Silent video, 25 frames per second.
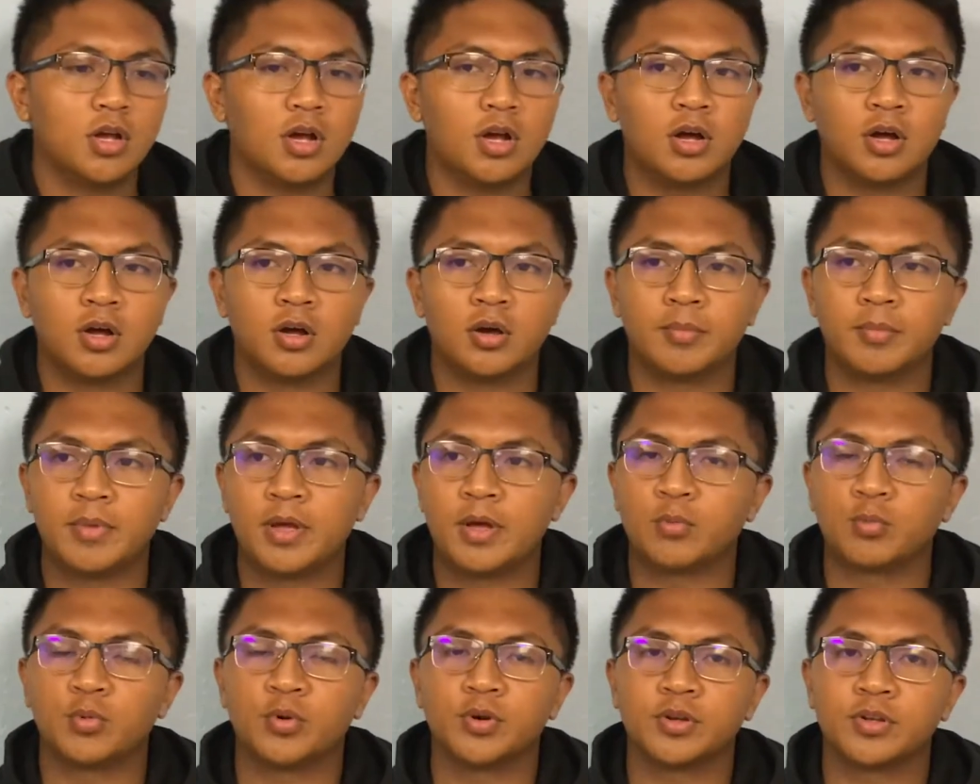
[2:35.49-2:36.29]

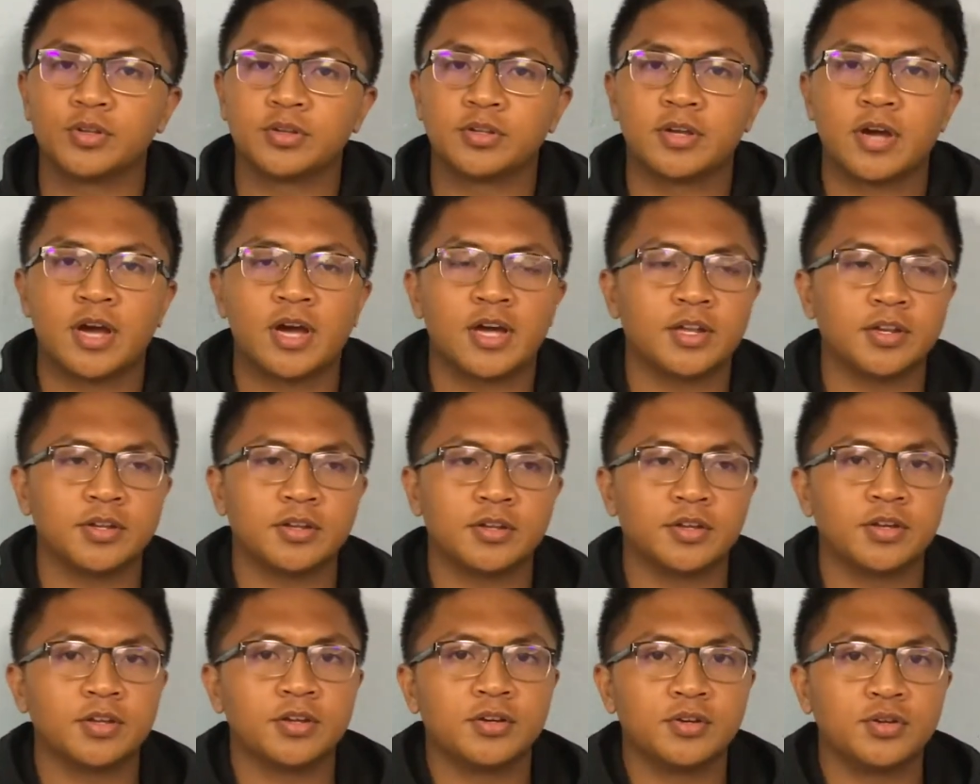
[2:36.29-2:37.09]
and what God
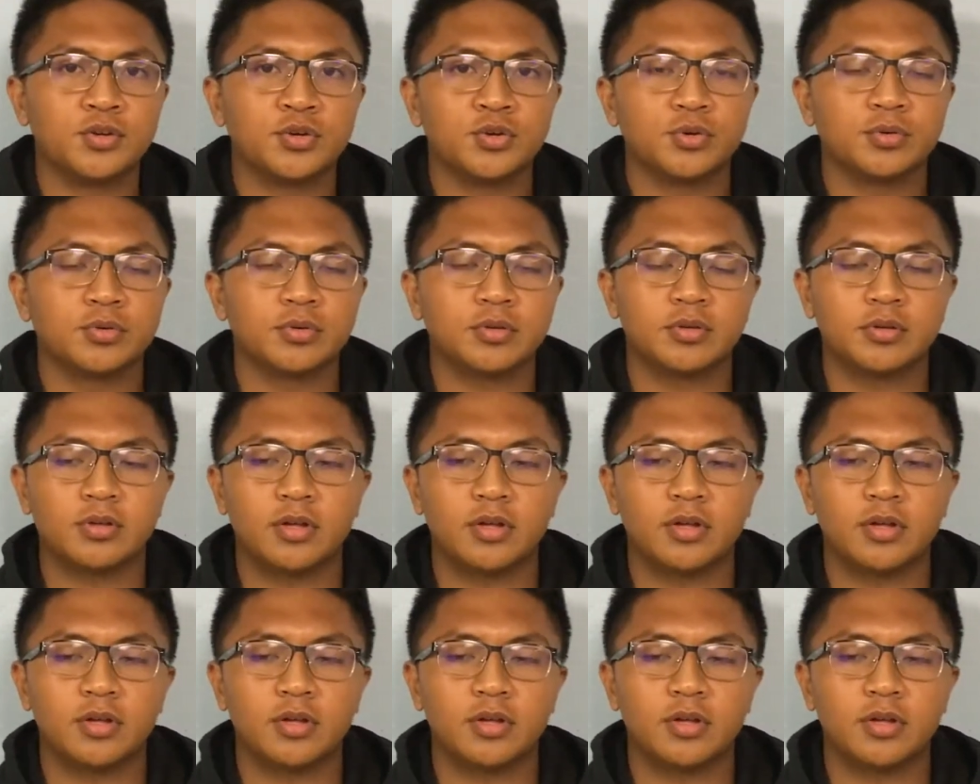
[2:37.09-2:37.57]
can do.